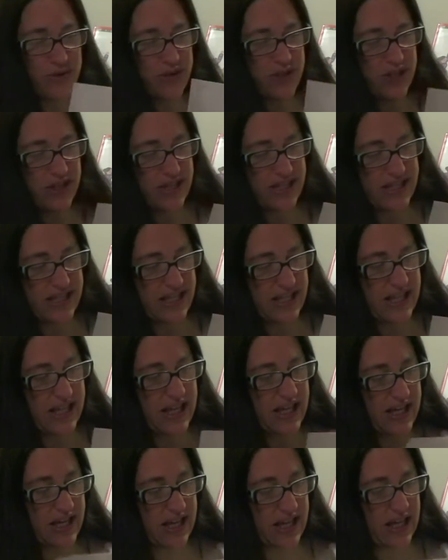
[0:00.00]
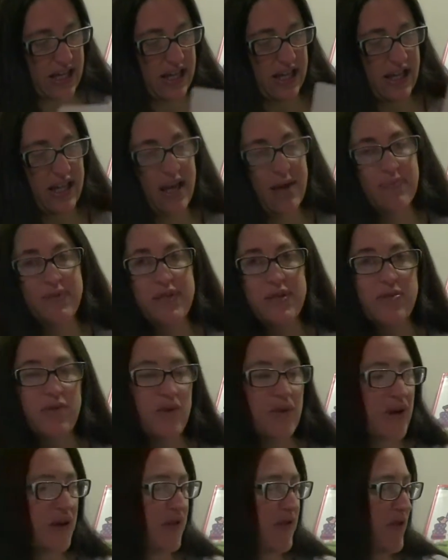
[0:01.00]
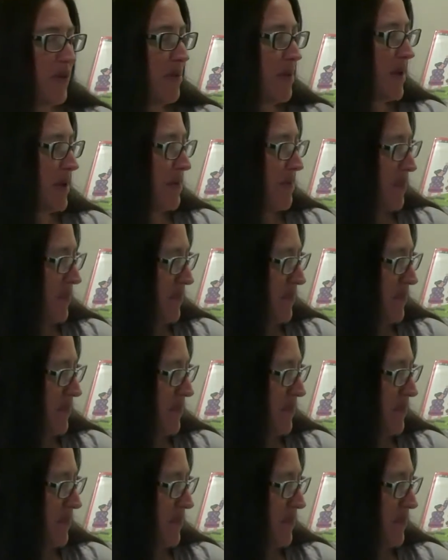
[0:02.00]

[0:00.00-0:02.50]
She's kept him away from it.